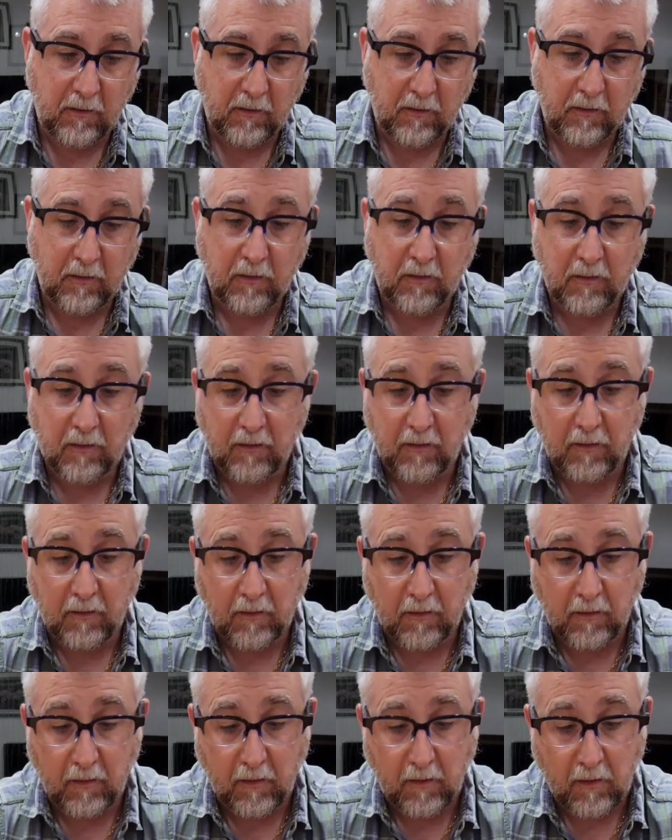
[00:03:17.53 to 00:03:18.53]

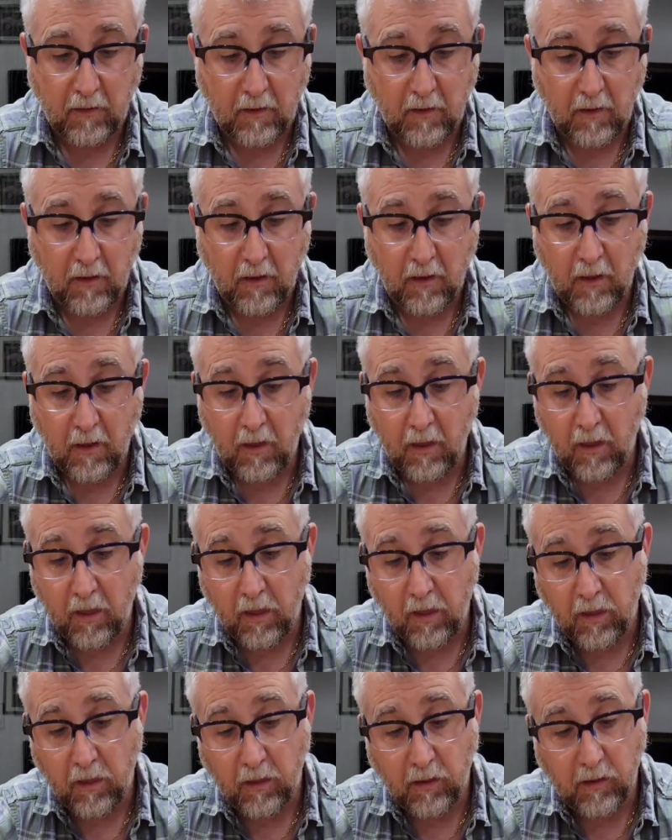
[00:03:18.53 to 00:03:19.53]

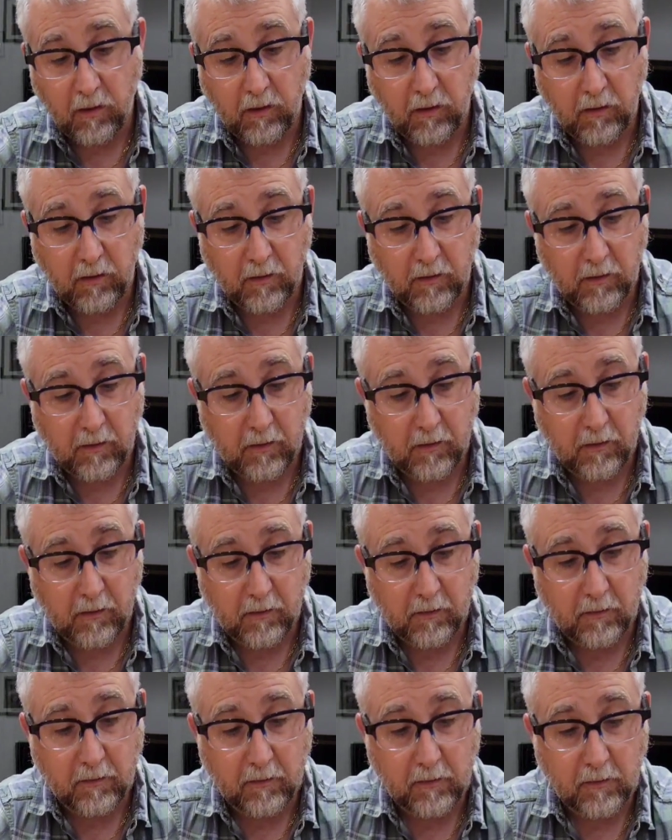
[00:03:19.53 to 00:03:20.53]

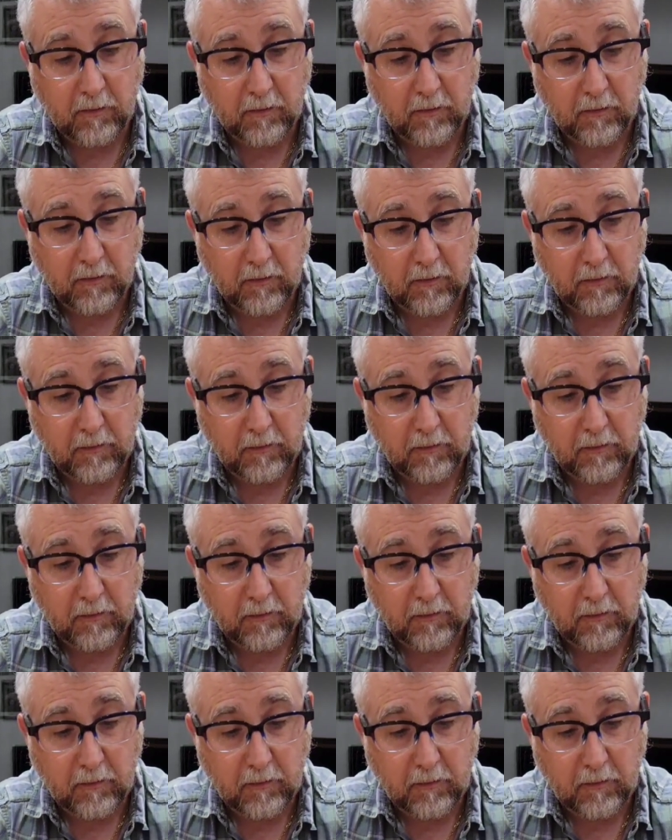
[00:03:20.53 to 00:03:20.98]
[no speech]